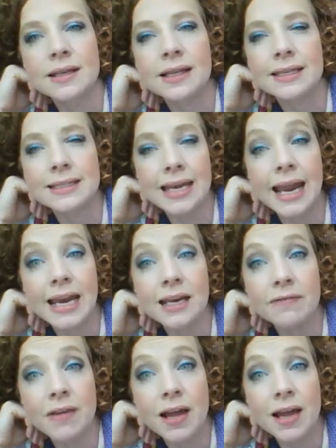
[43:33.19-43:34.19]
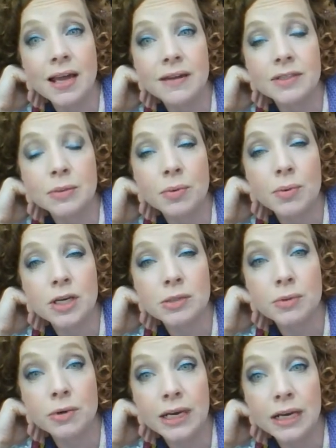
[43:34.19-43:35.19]
like I said, 85 superwash
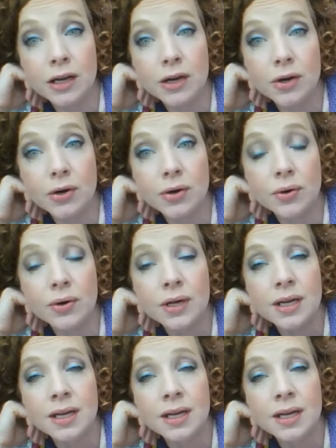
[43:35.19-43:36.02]
merino,